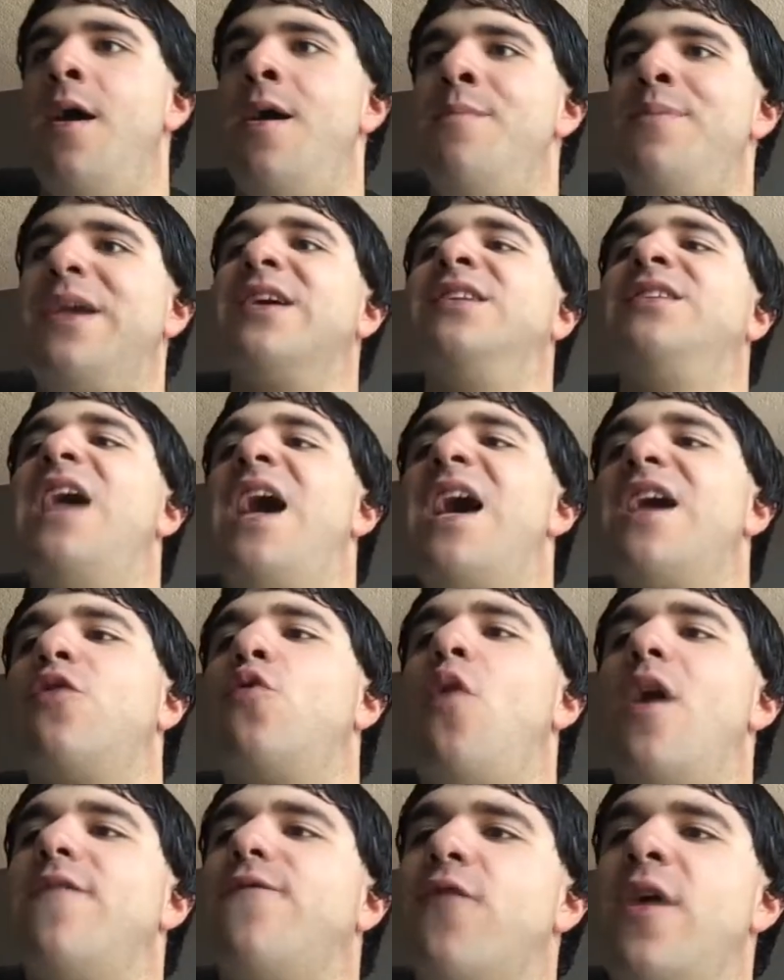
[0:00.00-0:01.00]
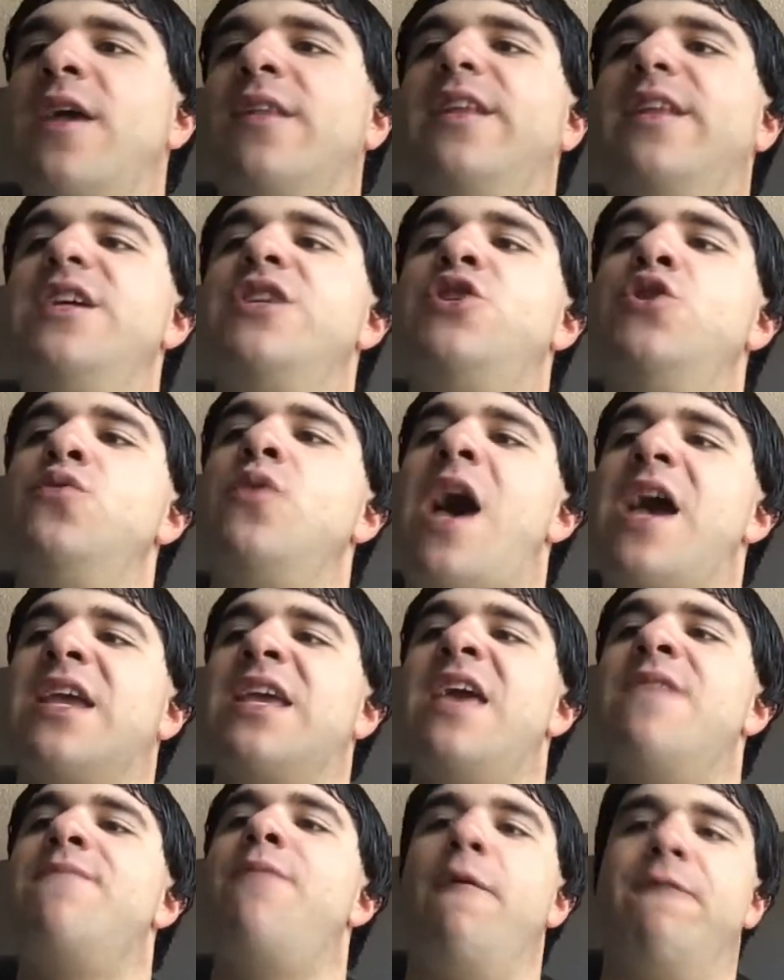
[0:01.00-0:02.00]
Because I quite frankly do
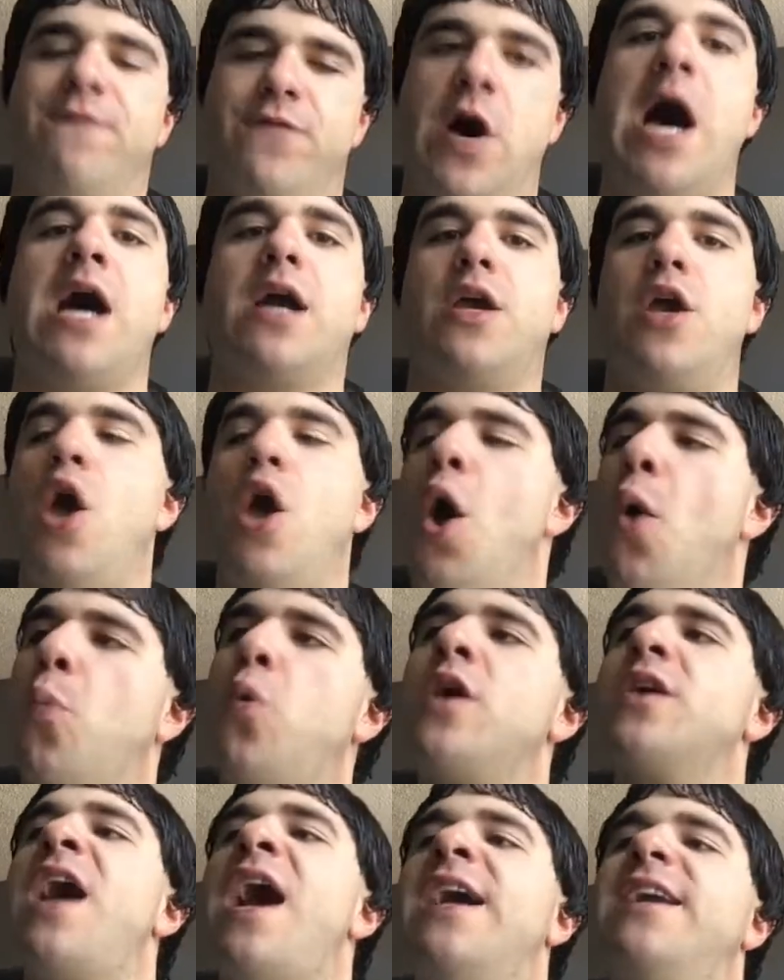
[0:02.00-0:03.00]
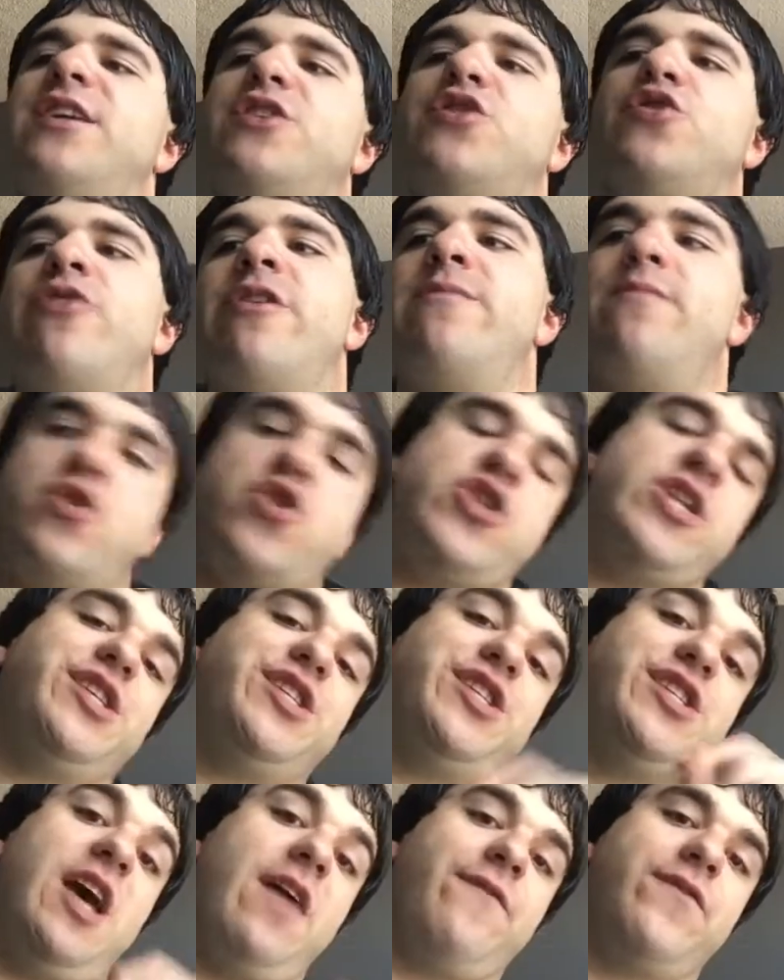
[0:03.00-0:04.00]
not give a fuck what kind of treatment she
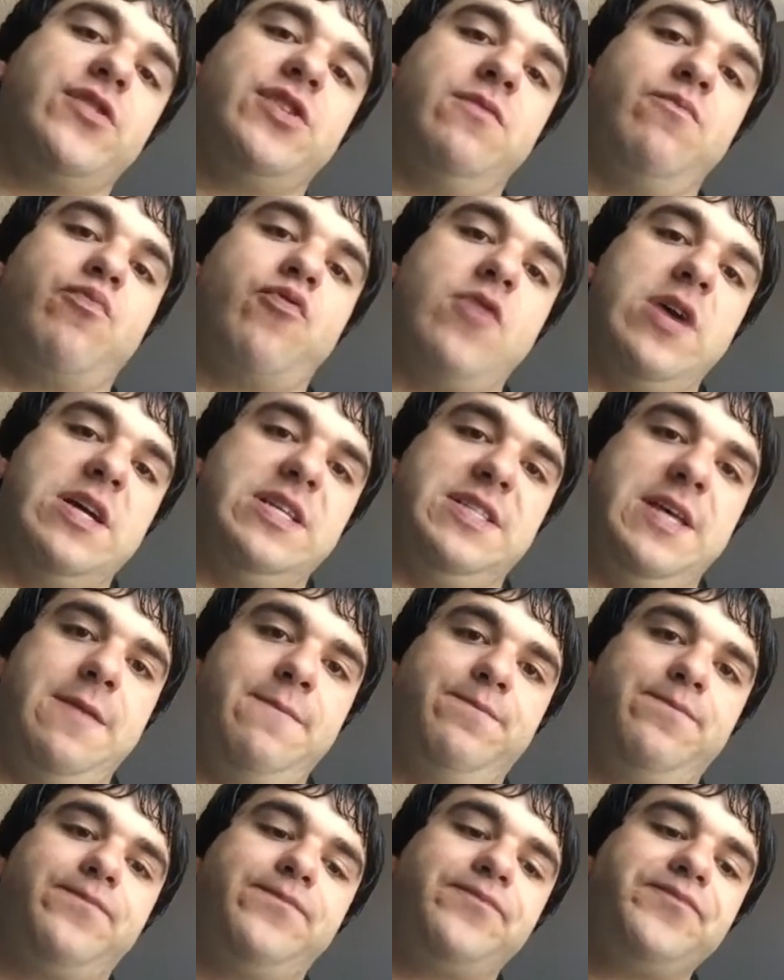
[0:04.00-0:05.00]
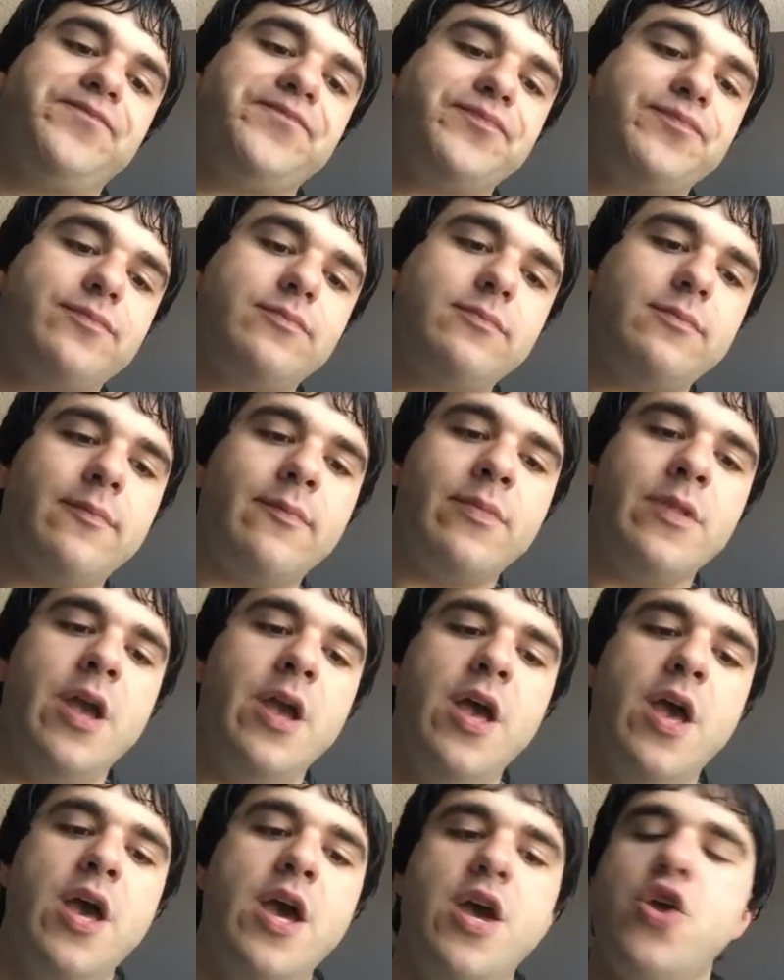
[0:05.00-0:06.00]
suffers in prison.
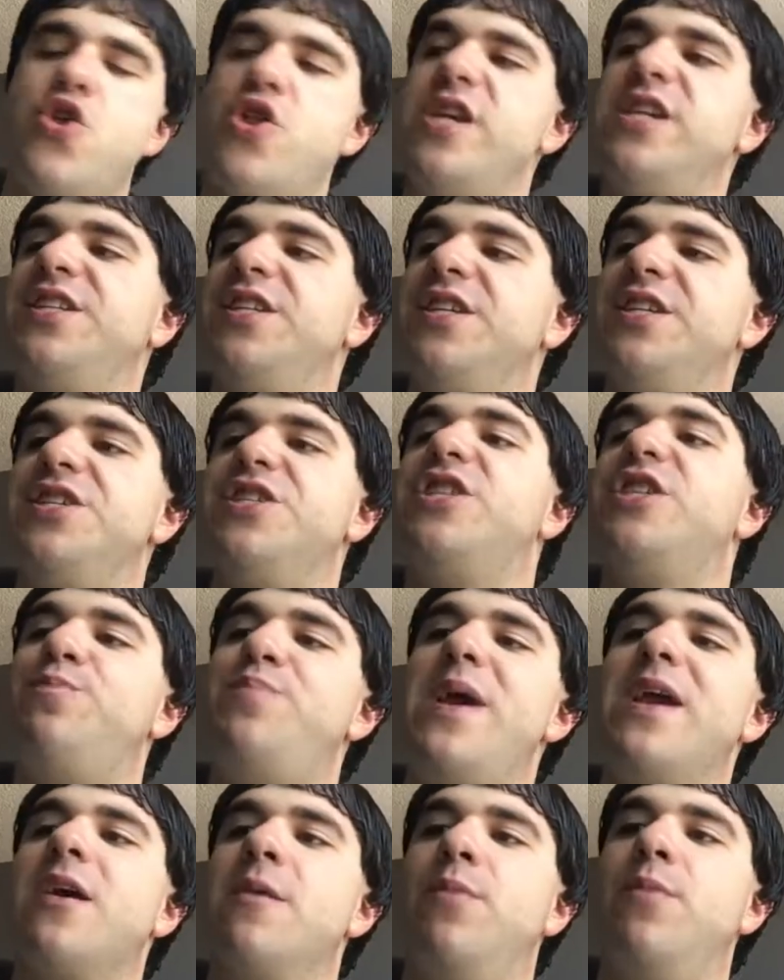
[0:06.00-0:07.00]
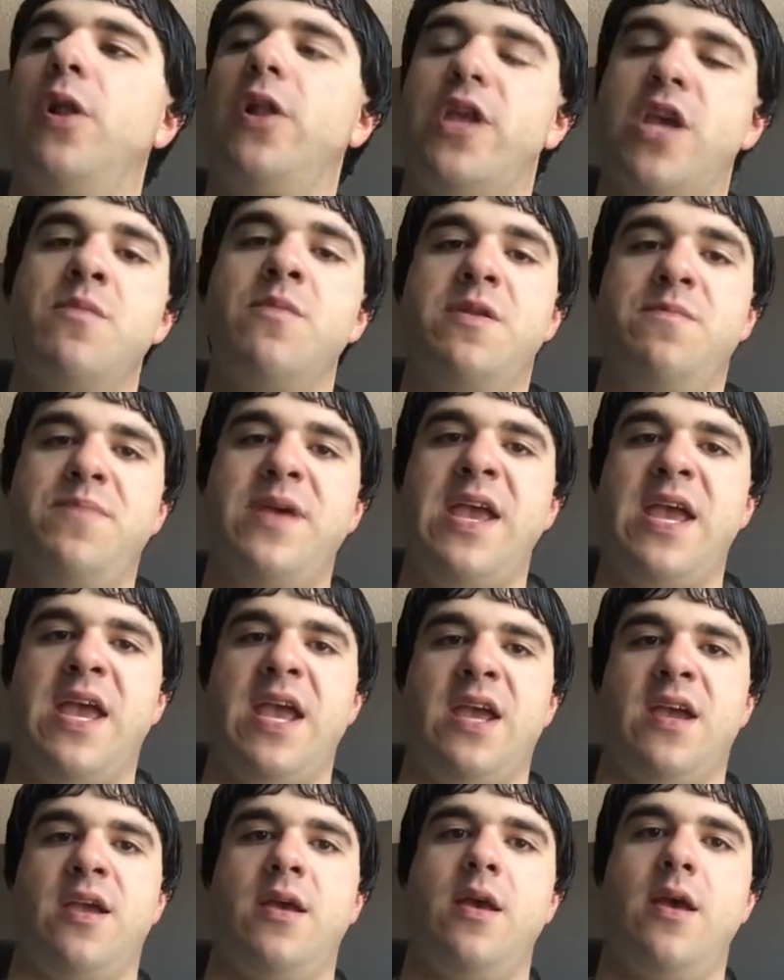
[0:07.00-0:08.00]
She's a despicable human
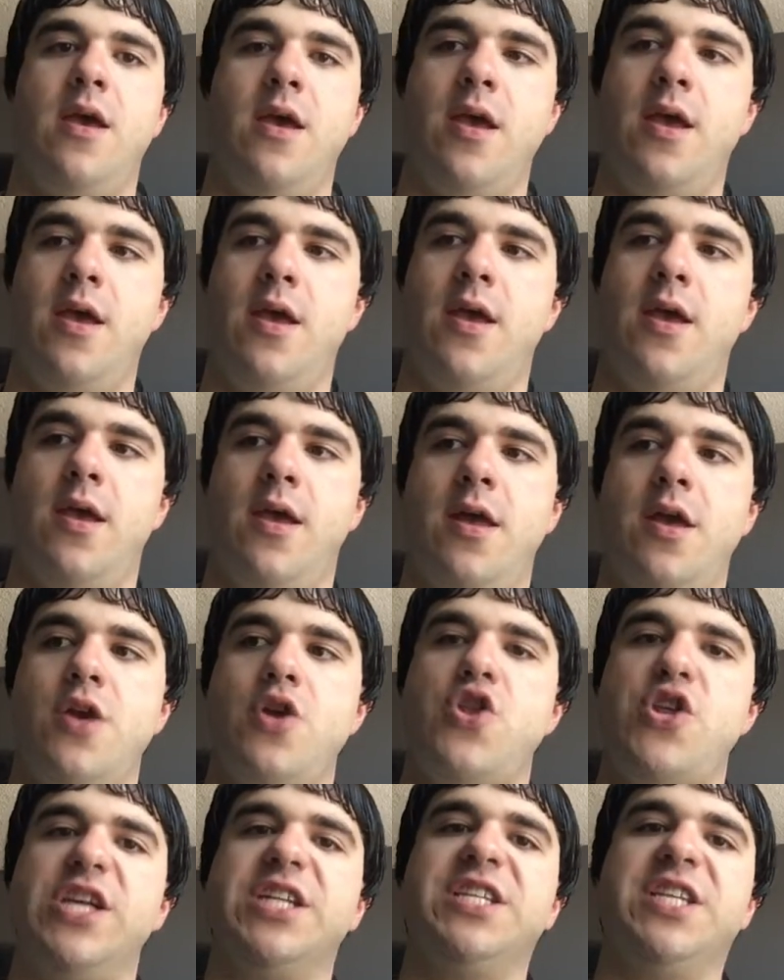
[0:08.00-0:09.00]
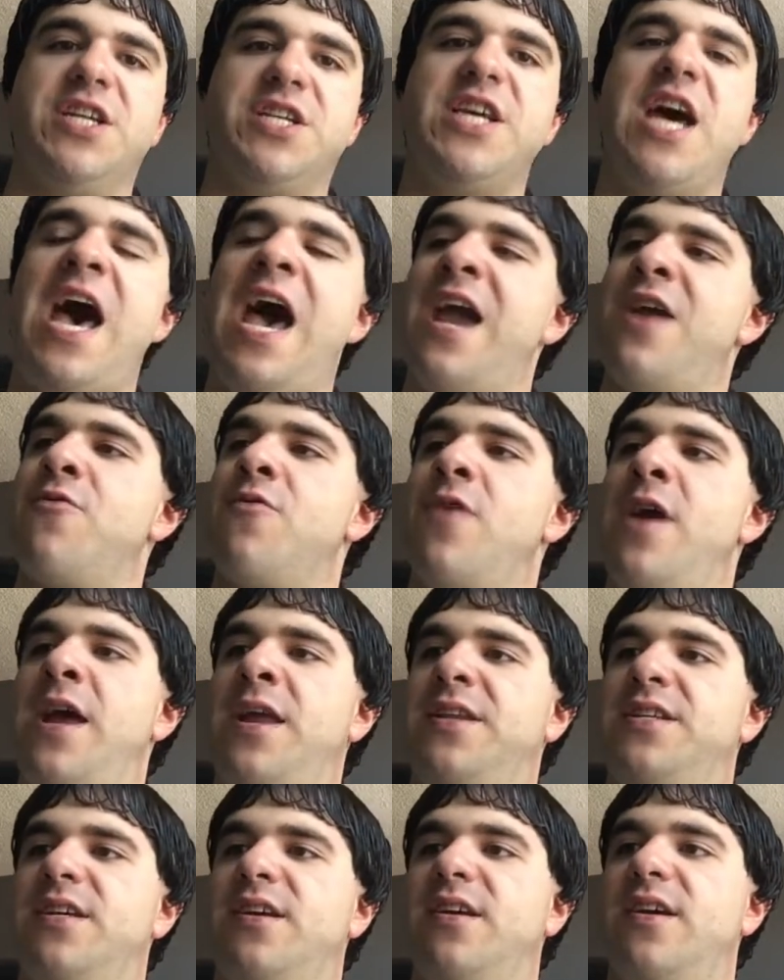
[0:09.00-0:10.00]
being. She's a tyrant.